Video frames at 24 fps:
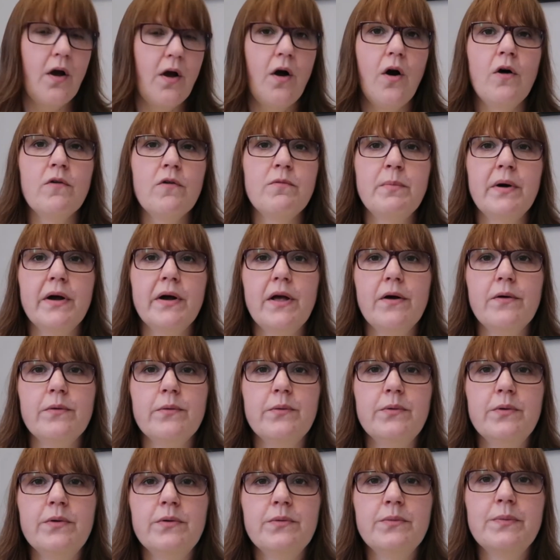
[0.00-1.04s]
of my
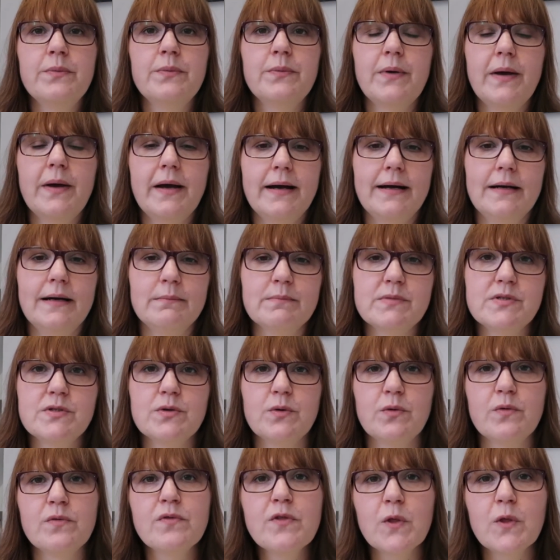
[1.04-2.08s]
own
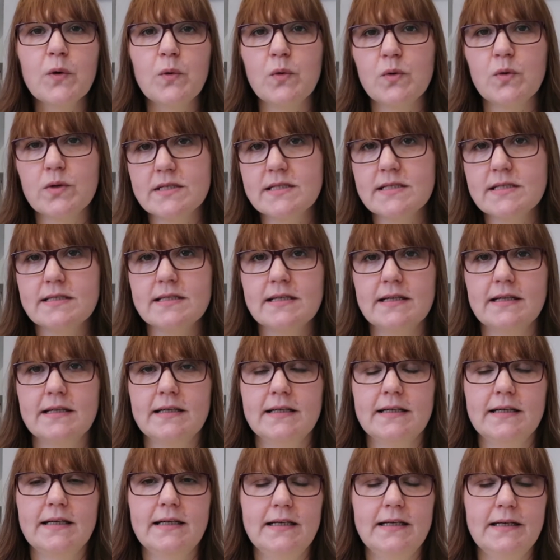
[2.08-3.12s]
sort of thoughts
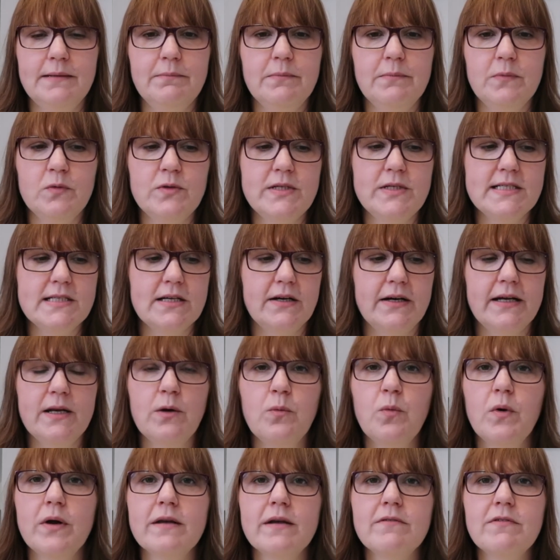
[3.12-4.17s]
or design or
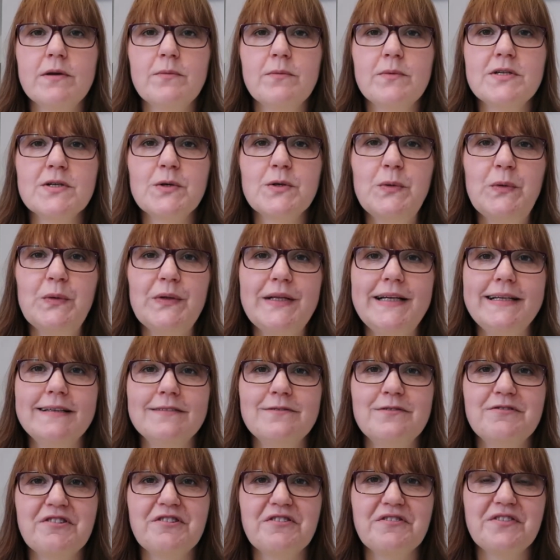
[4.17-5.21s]
whatever you want to call it
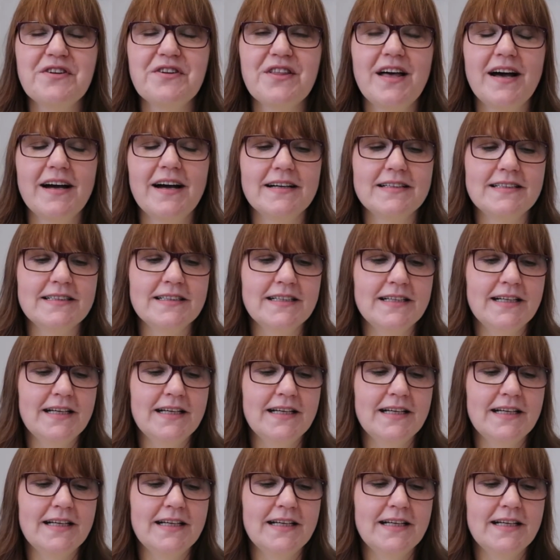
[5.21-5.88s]
for that.